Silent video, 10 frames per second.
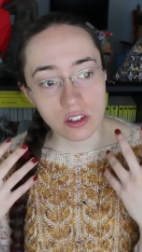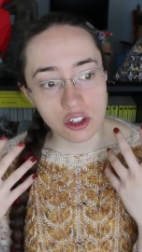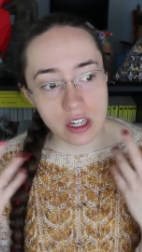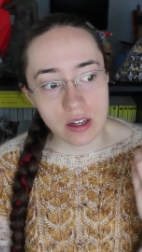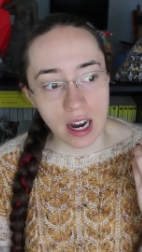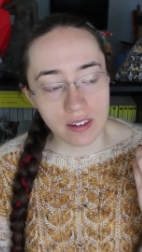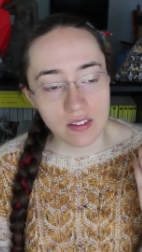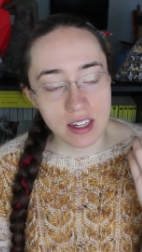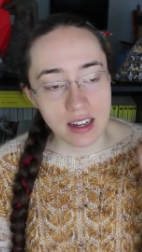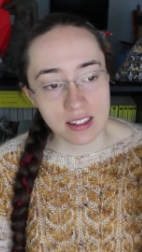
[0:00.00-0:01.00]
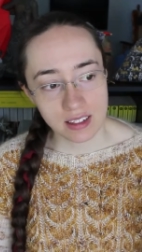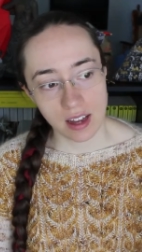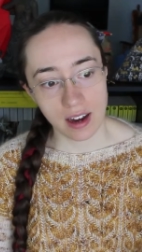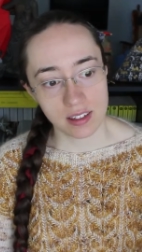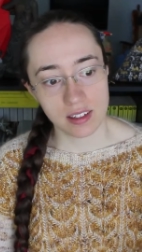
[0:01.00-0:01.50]
she kind of
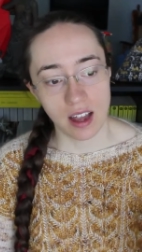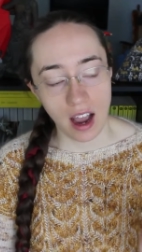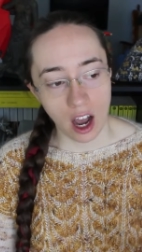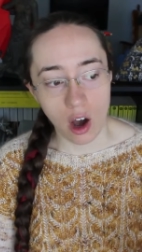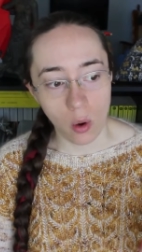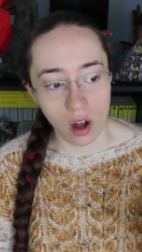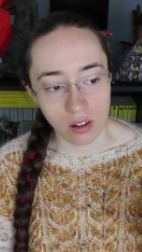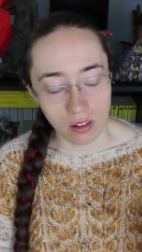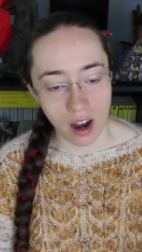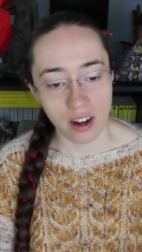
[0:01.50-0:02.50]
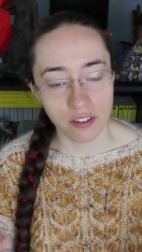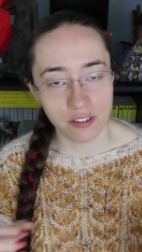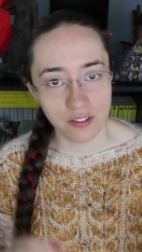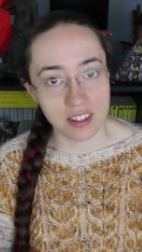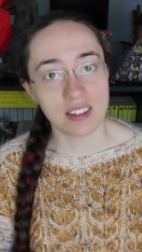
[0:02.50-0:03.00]
dissects how a lot of
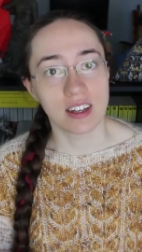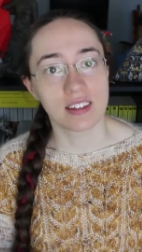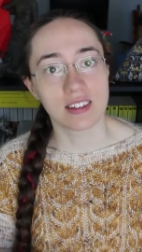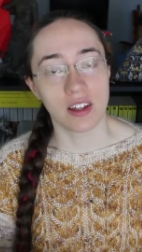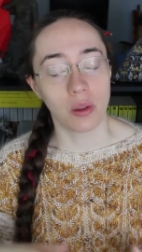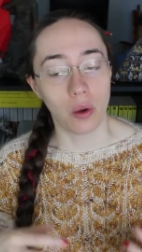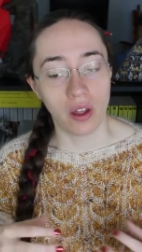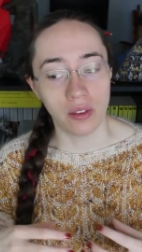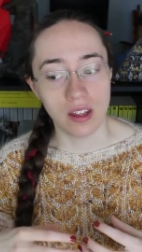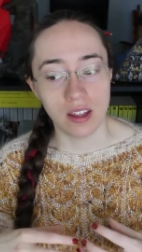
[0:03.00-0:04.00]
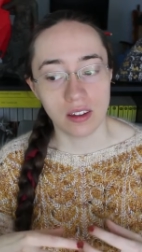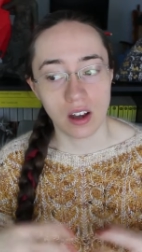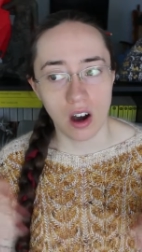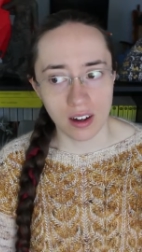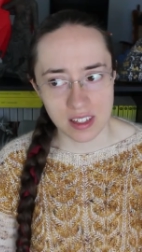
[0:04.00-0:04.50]
physics and the, and the, the
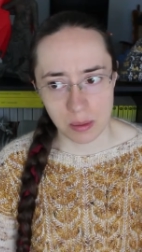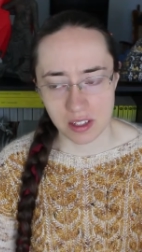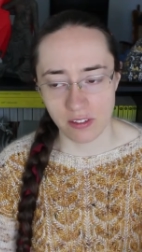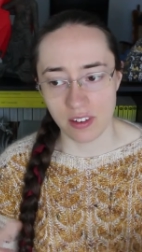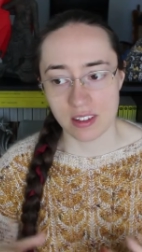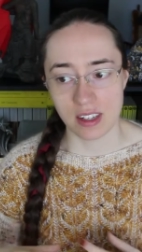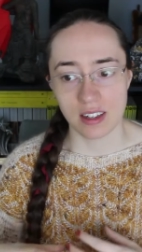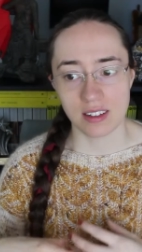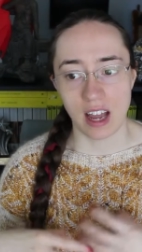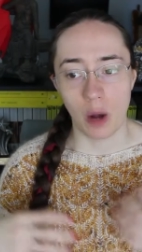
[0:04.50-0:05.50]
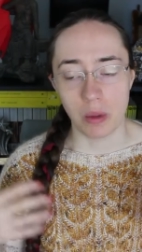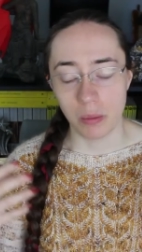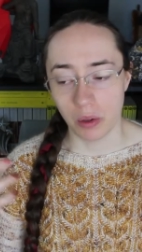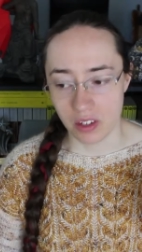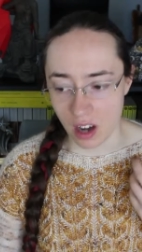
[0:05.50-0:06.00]
concepts of physics and how
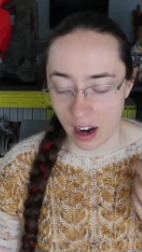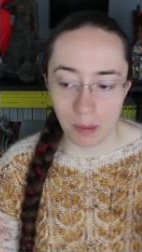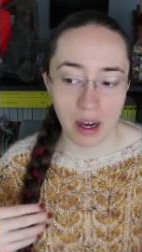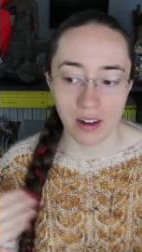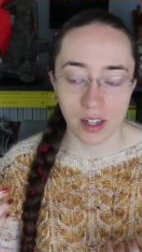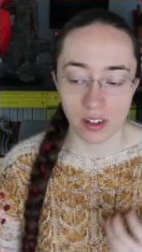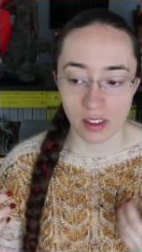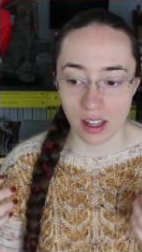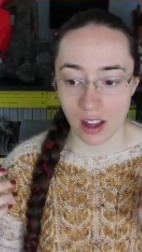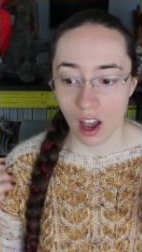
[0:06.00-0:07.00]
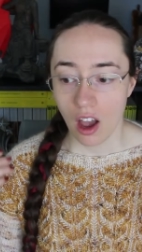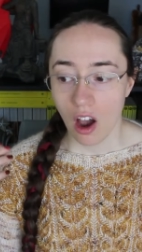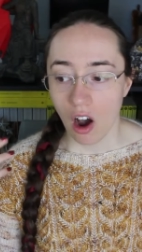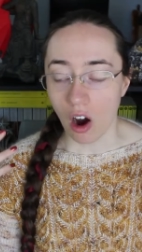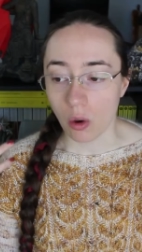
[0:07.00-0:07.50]
people talk about and everything
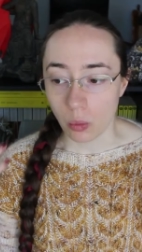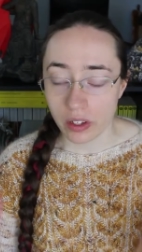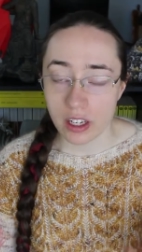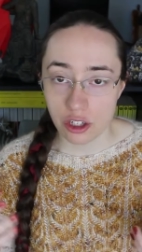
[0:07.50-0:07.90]
are really